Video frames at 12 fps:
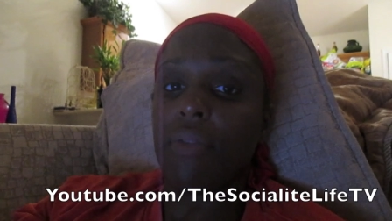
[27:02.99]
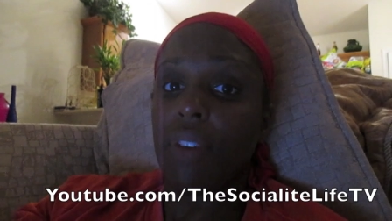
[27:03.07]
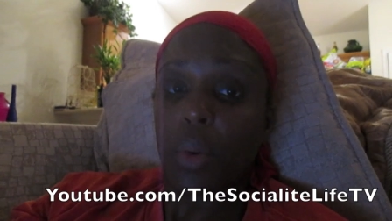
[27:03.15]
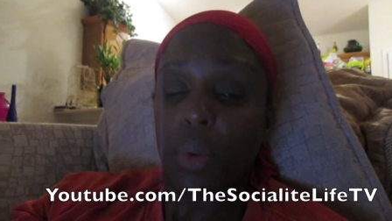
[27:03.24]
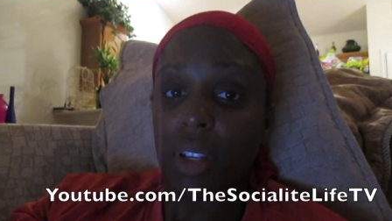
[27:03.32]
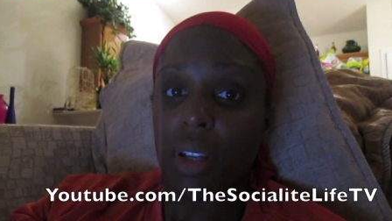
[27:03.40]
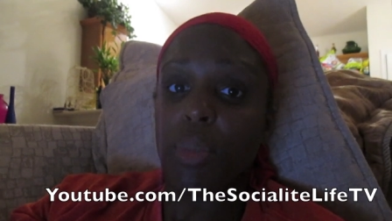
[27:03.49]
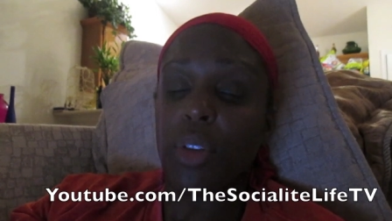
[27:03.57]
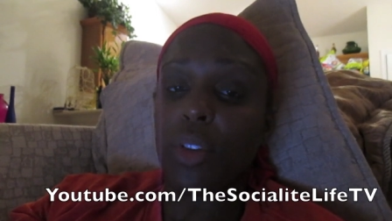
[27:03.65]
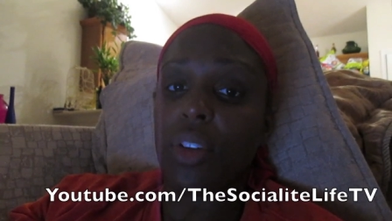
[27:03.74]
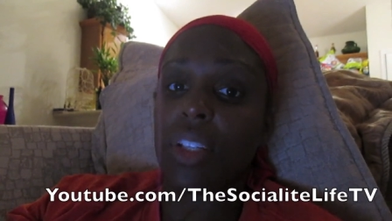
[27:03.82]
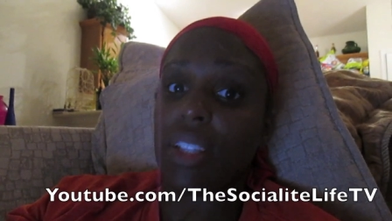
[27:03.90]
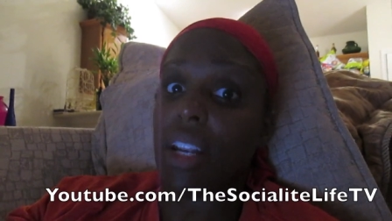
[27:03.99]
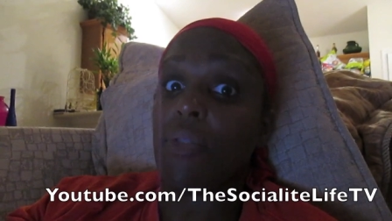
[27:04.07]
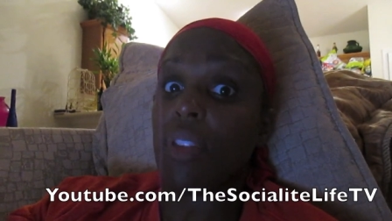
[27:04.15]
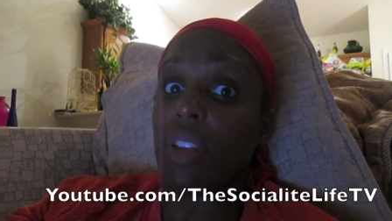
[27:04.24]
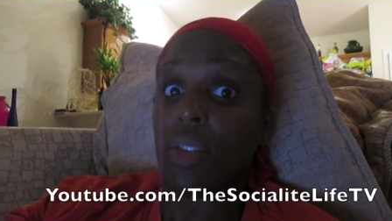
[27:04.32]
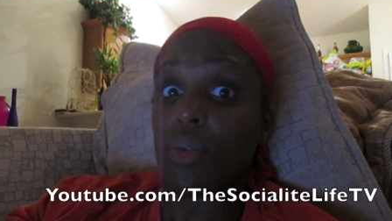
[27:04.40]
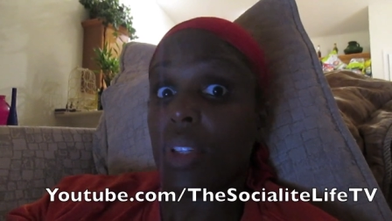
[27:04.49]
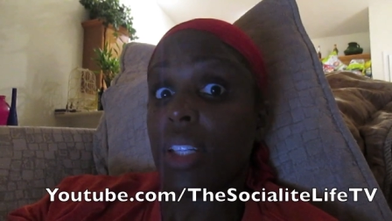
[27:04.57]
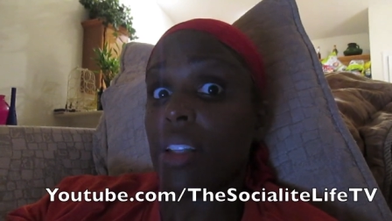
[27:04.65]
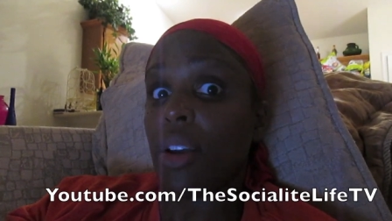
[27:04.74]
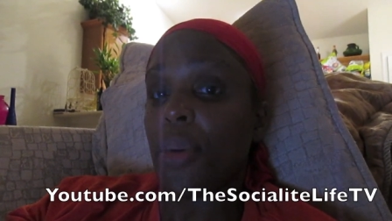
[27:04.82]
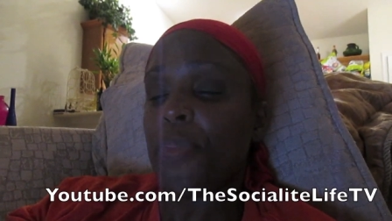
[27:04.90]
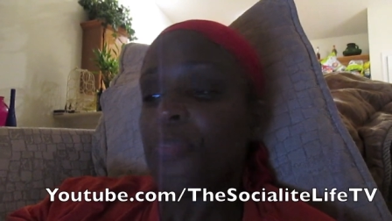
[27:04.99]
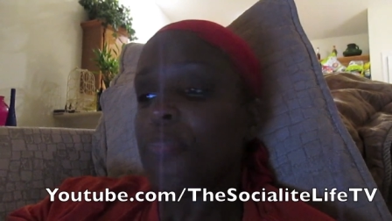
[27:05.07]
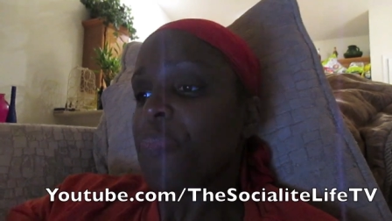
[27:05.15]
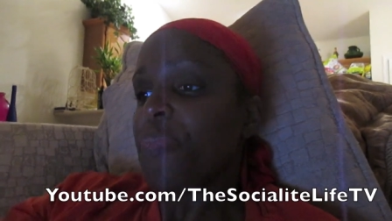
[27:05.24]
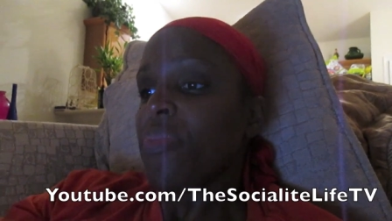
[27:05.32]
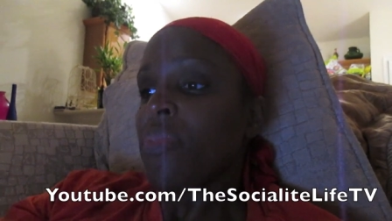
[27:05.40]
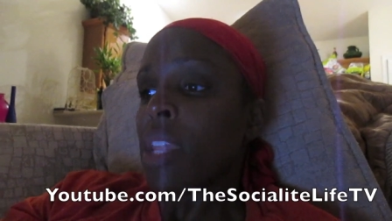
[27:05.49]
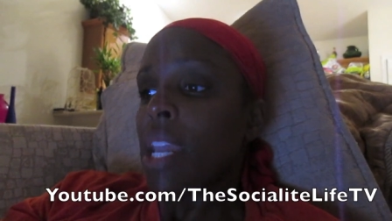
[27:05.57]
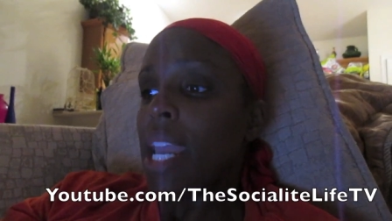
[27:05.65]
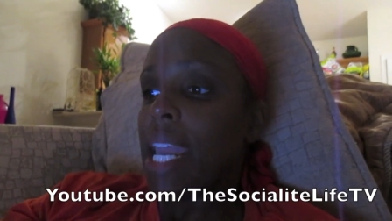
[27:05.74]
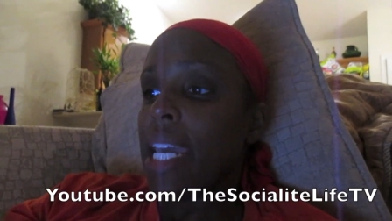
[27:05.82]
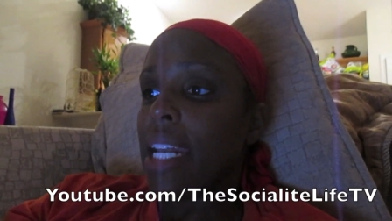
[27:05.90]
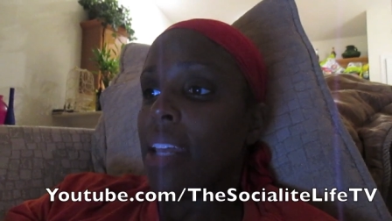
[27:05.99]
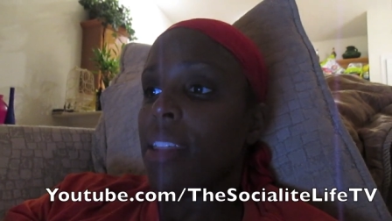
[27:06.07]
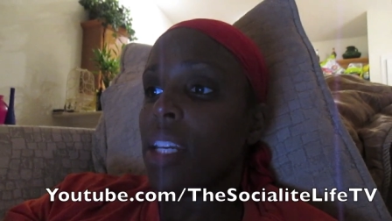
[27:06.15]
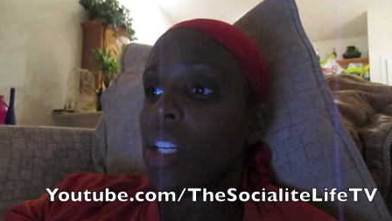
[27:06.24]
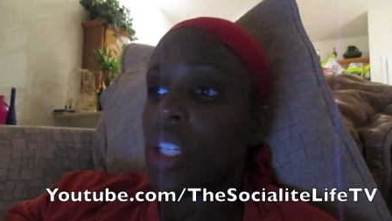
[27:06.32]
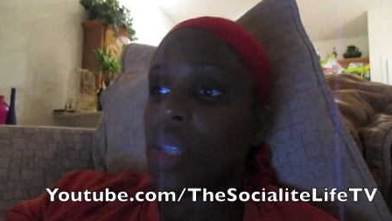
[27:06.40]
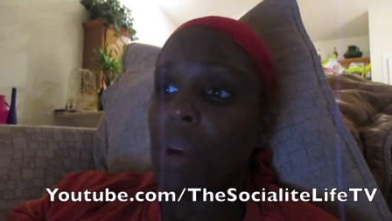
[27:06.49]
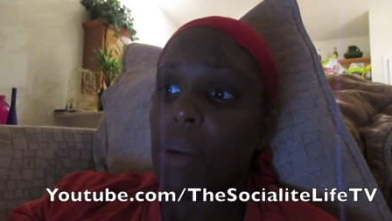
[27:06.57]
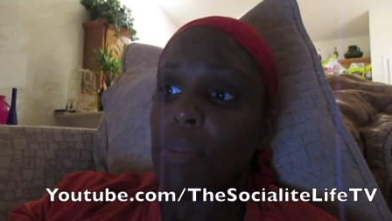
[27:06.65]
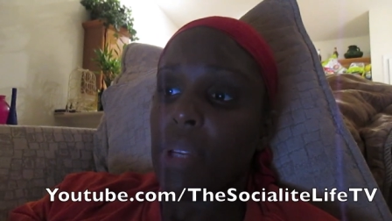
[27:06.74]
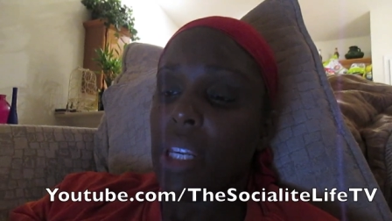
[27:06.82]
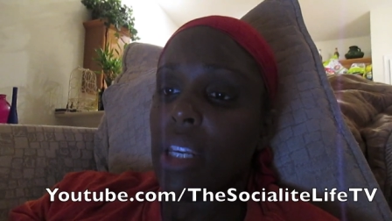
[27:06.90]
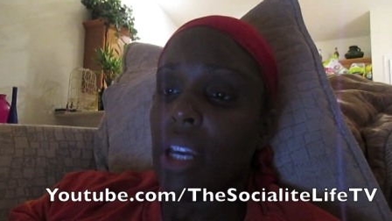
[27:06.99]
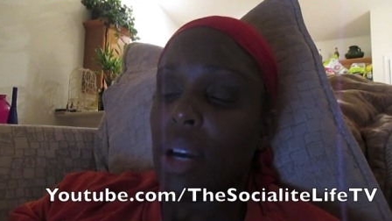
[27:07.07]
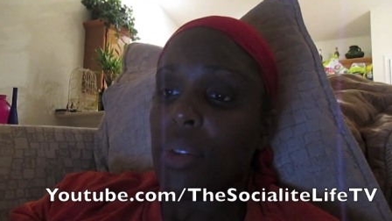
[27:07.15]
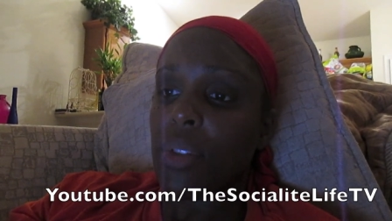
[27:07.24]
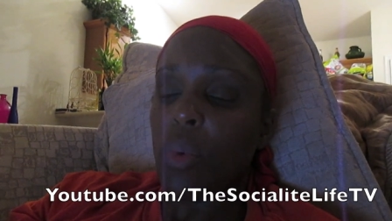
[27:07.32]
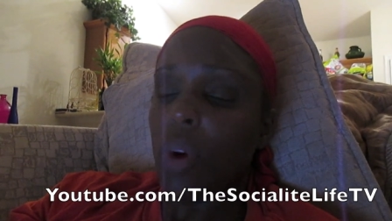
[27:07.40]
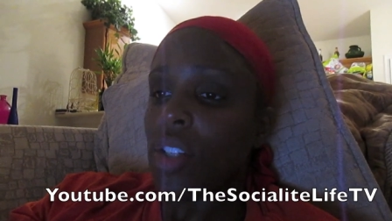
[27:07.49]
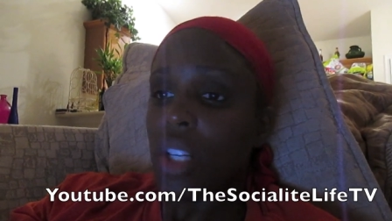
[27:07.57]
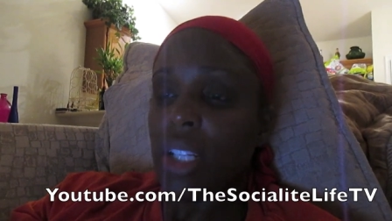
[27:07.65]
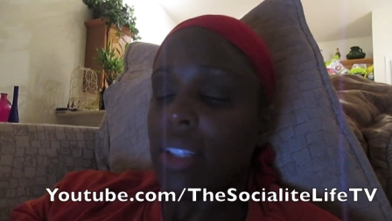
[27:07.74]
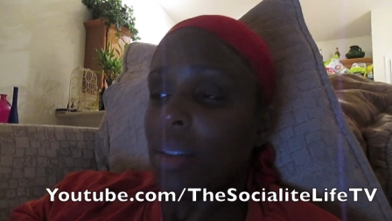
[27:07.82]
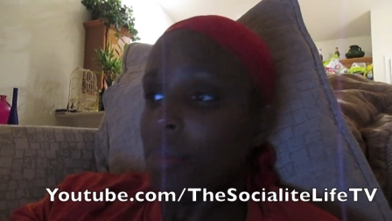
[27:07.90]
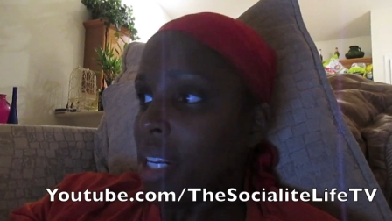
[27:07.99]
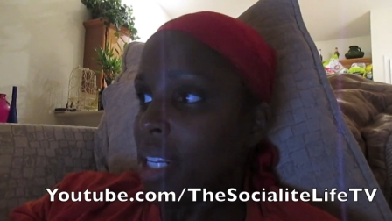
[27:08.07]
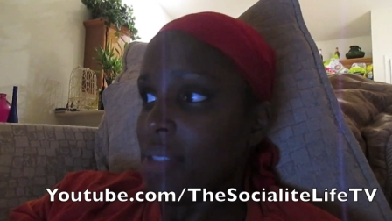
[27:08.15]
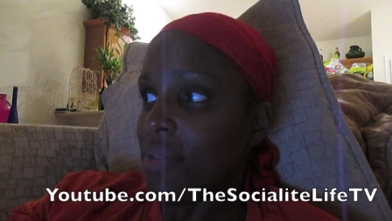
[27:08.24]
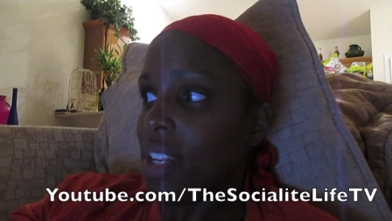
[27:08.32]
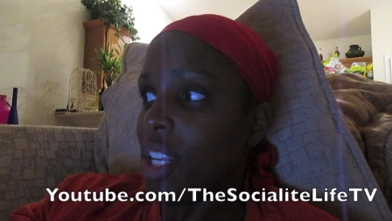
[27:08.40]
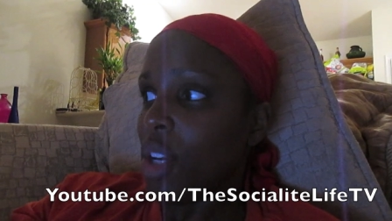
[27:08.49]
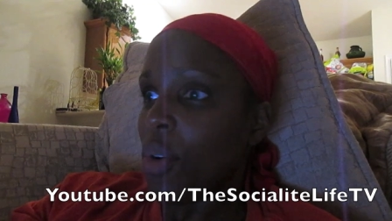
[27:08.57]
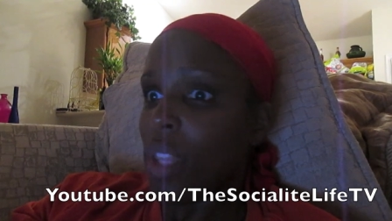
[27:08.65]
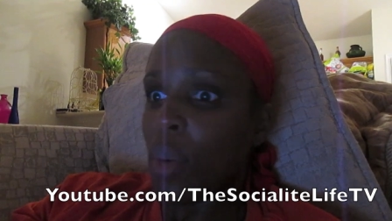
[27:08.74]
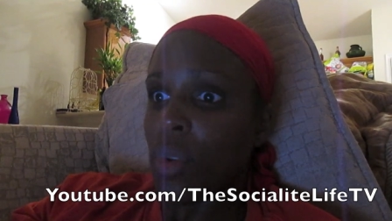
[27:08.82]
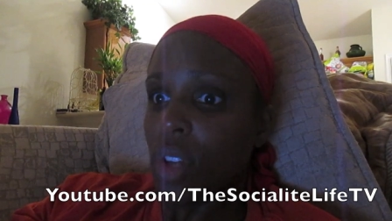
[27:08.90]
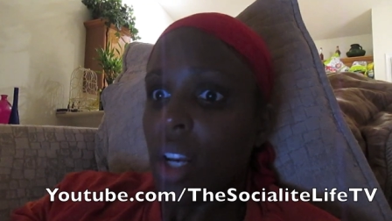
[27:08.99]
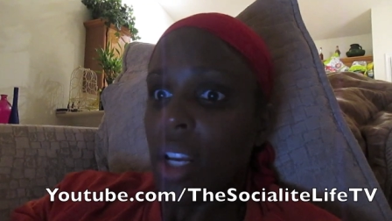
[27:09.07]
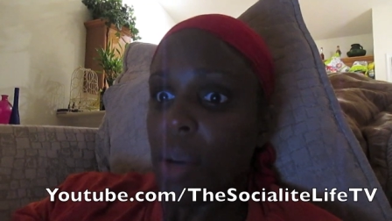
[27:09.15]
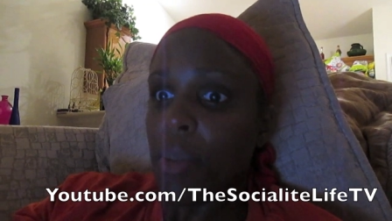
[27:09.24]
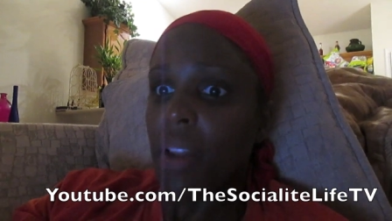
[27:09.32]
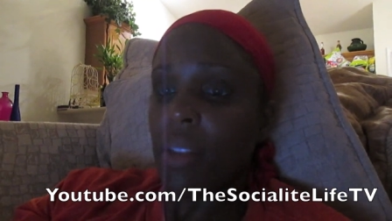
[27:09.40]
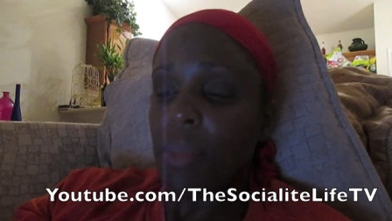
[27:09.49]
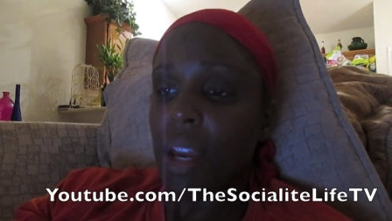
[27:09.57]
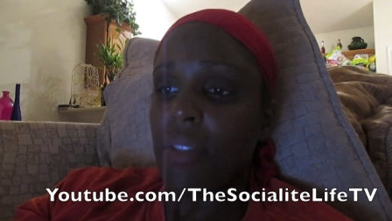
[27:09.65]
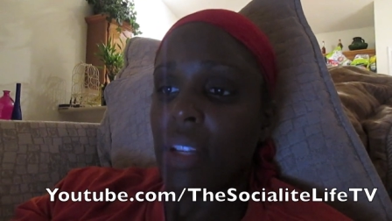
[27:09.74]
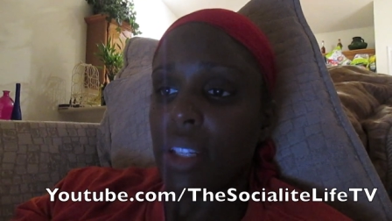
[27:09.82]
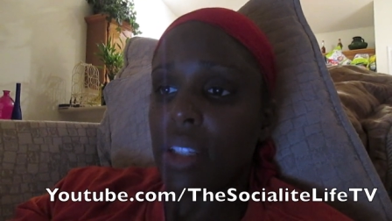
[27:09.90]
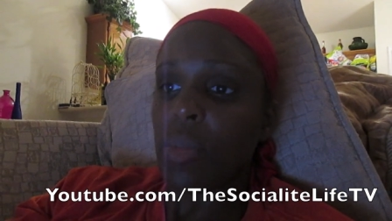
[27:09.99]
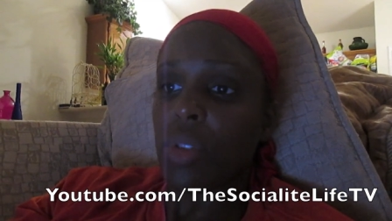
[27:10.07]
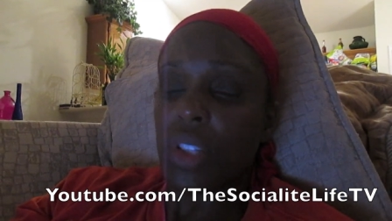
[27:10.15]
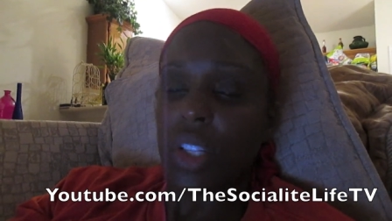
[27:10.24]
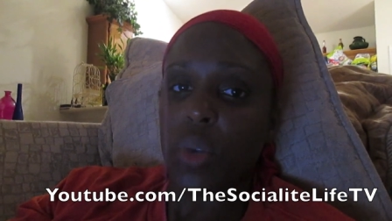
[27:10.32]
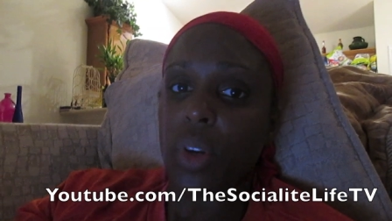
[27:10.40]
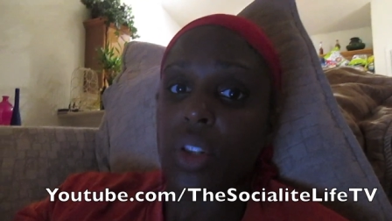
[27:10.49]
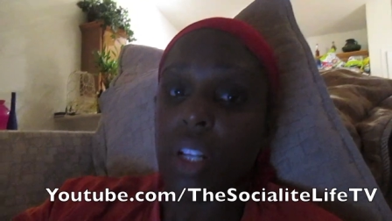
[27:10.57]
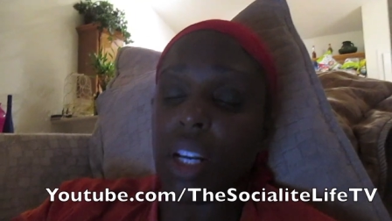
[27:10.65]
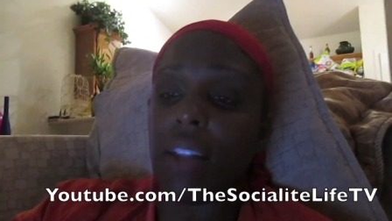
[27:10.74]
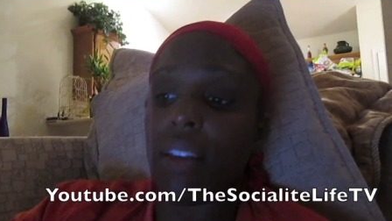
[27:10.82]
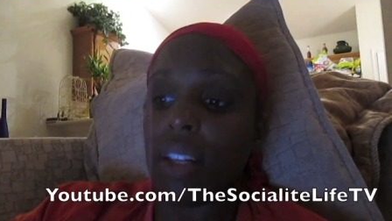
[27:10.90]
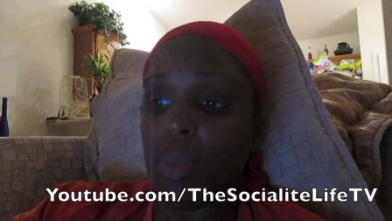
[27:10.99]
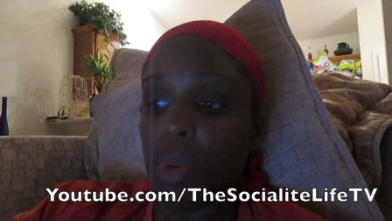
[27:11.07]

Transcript: fuck with the computer because then everything is really slow. And I think it just might be I was watching somebody's video and they were talking about them having a similar situation, and I think it's